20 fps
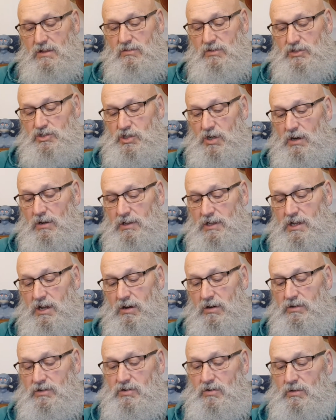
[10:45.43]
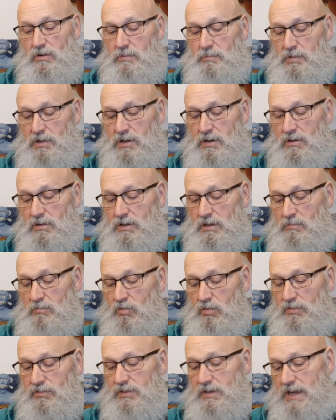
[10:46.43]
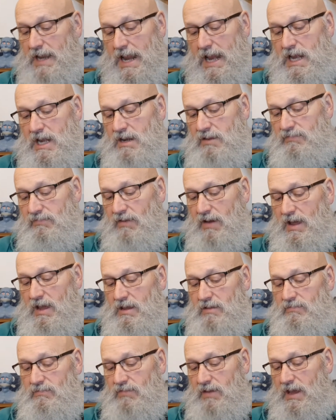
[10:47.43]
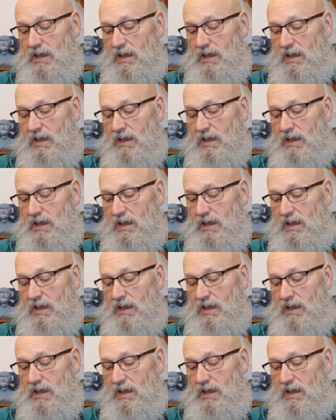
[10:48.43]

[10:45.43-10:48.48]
The Charlie character appeared in more than 85